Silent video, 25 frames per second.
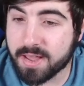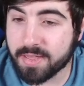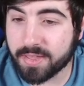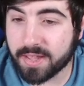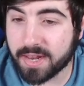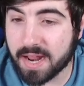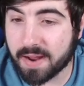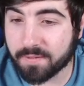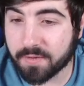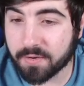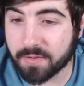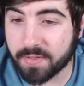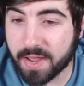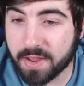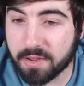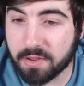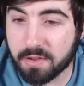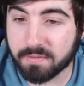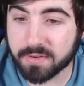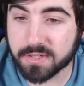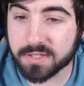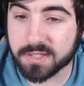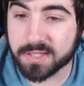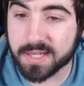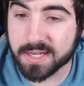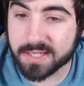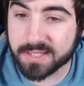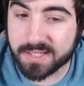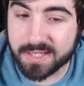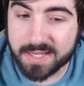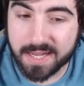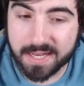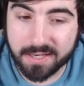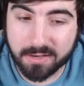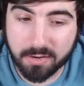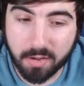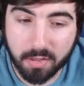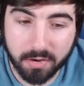Then after that, you have a
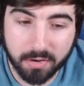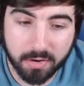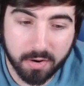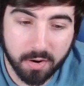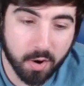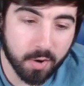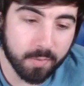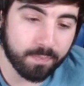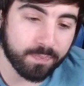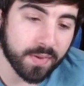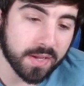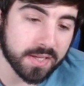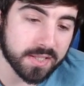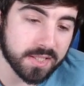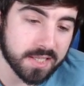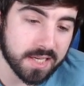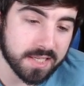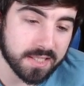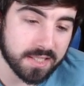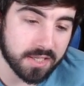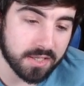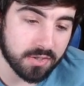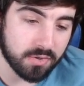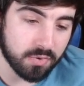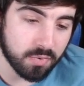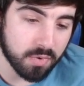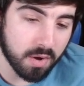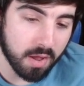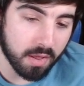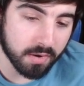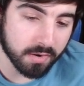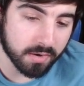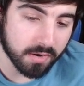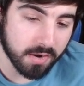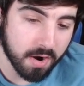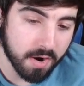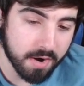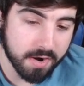$68 card, a
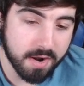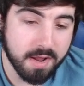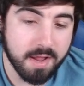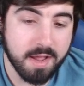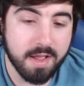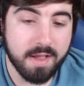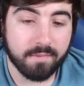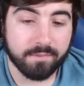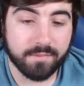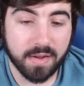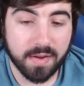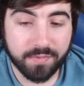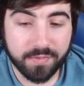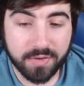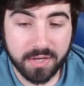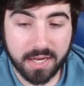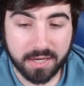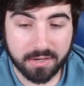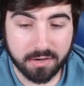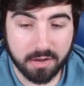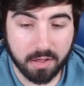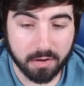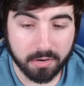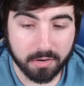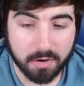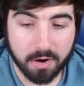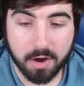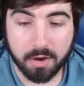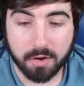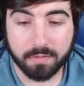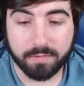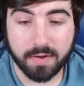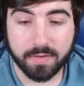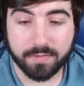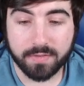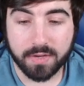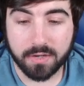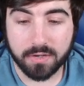$62 card, $58 card,
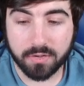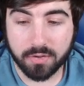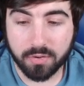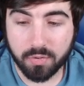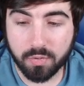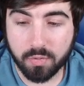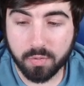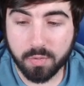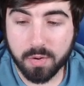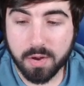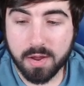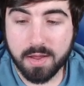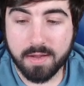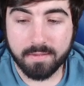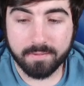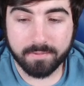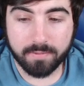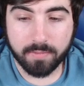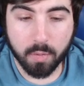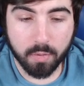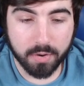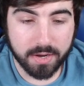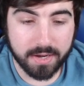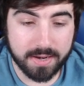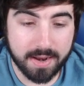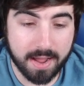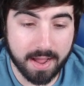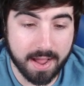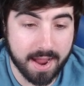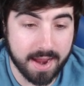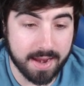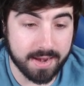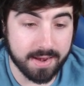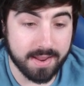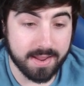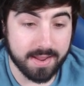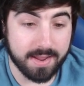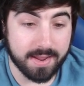$52,
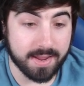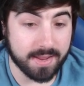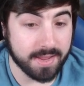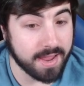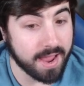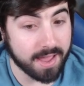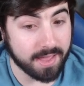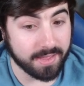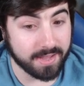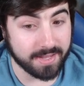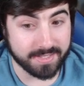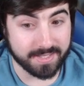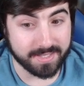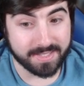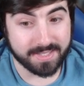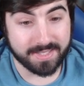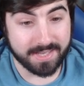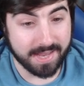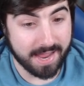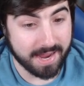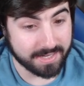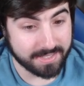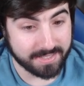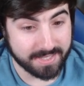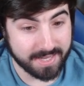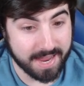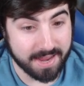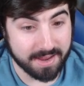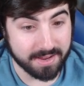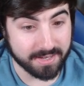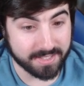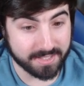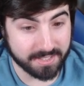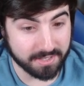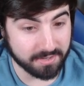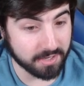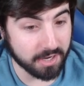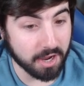$49. Yeah, it's a stacked set. You're
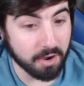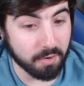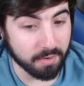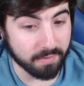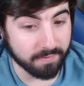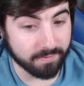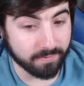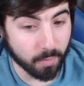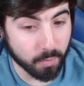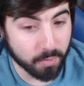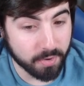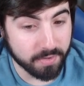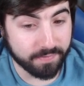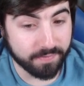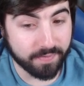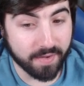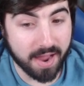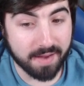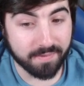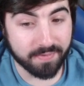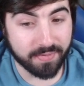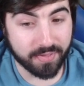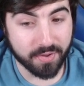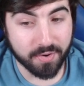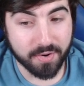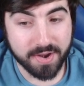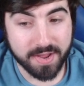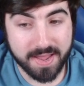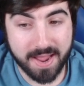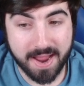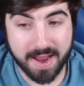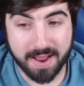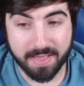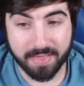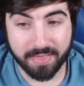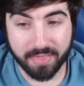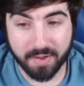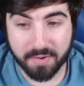still going. $45,
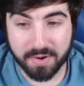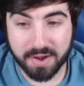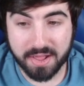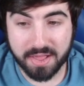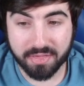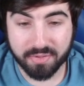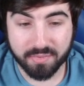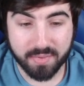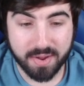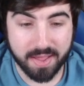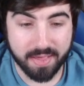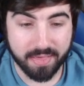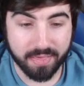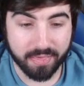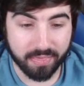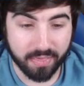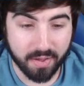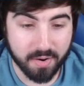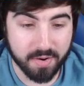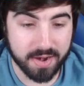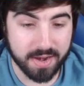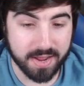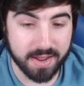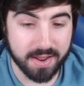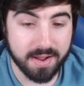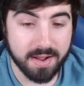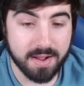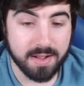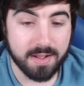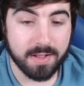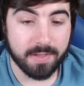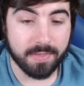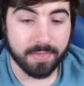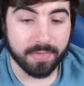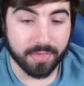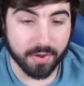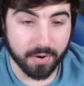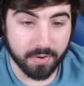$38, $33, $30,
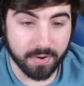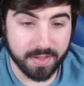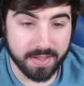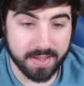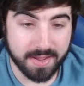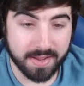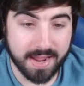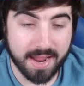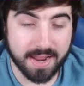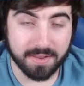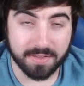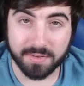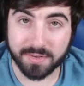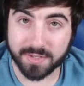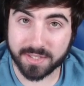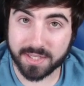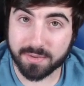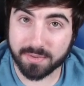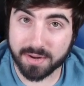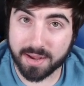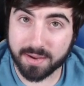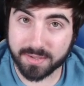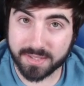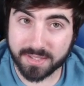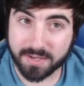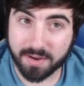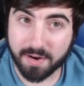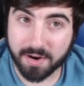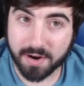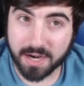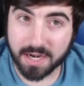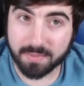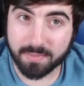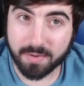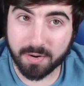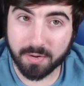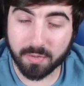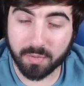$30 again. You see what I was
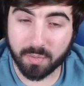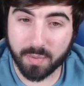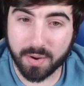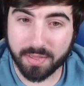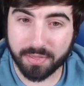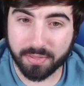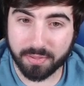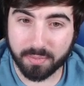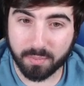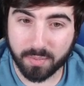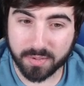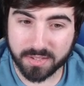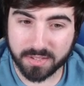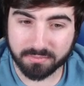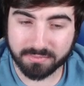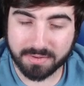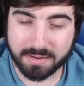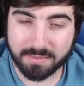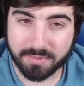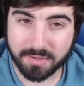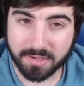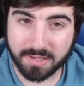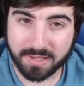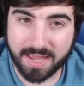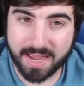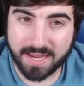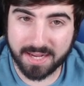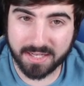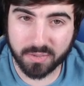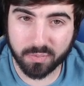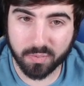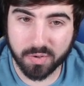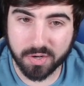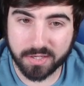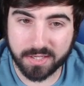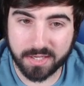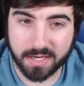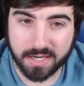talking about with, was it Rebel Clash,
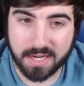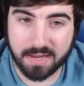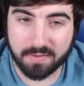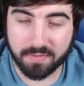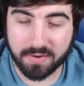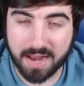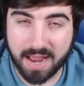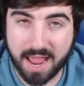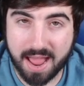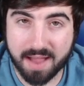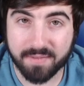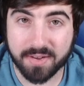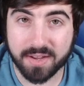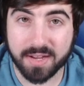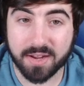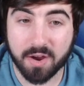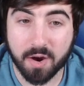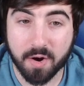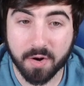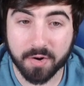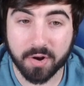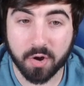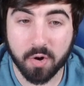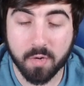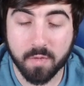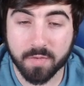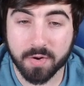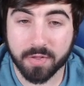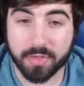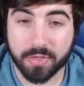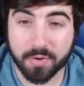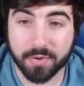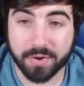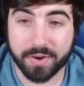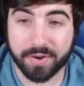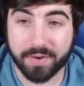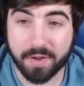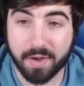where it didn't even have a card over
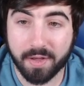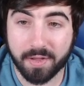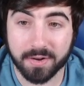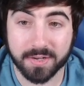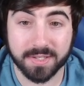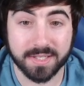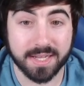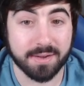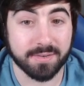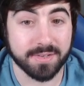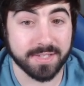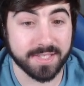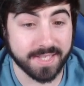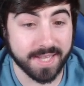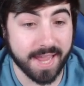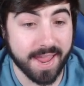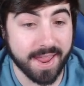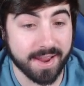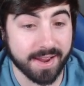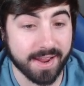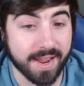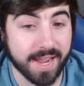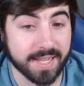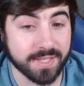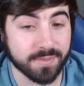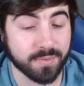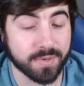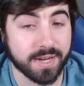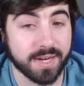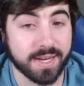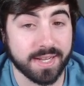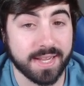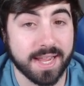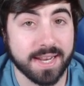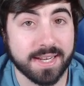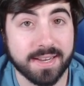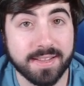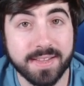$30? I was saying, as we're going
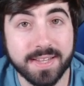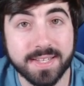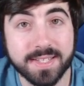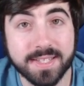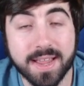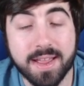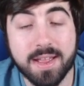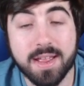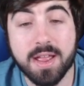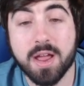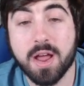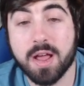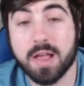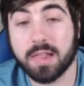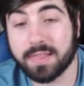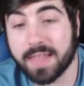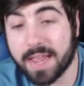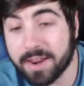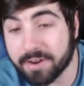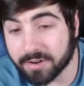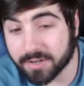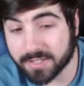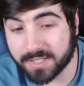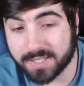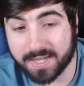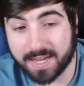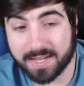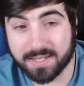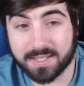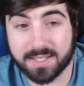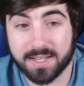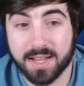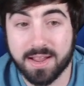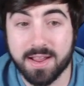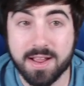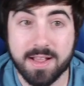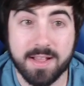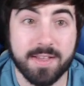to get to these later
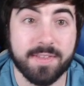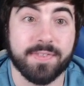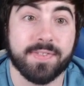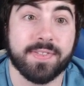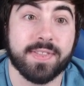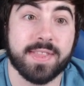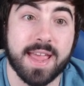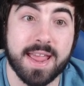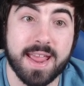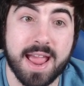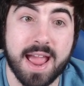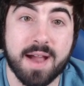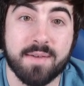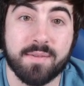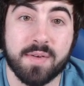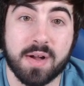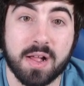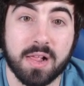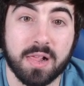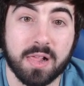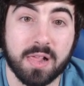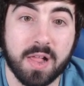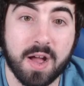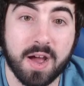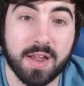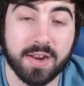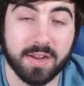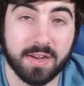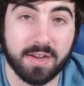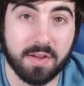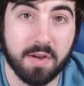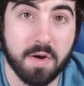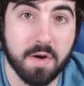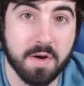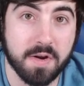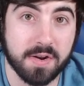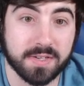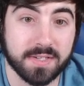sets, they have a lot of
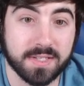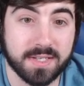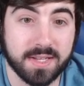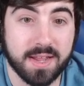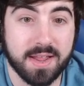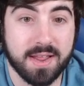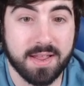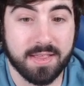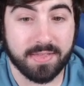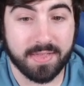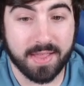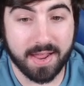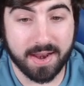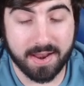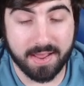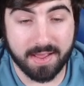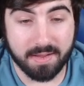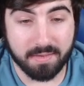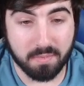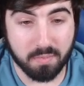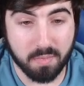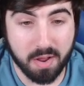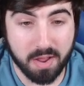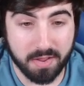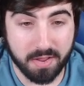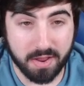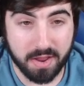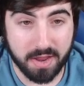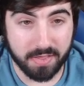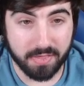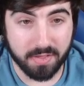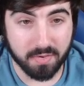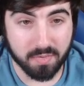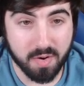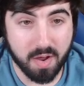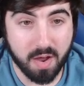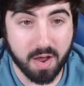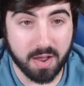cards that are in
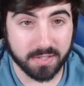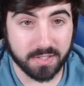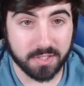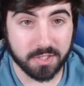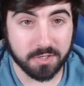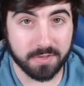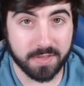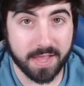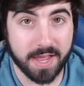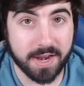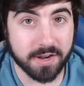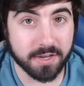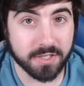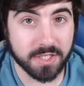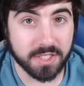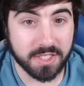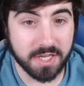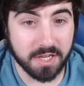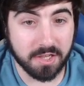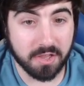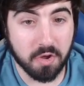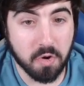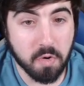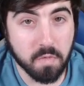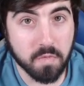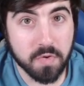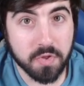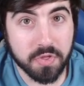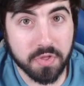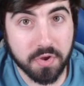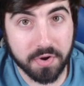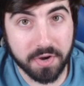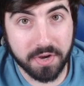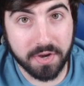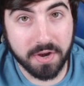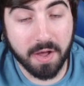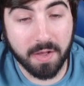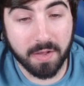the roster that are still over
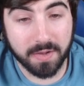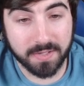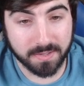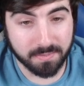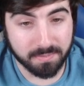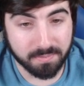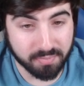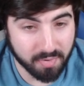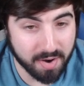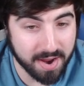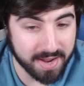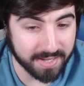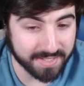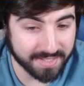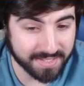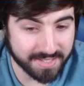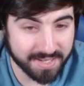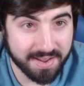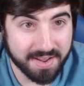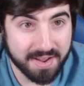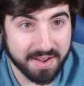$30 in price.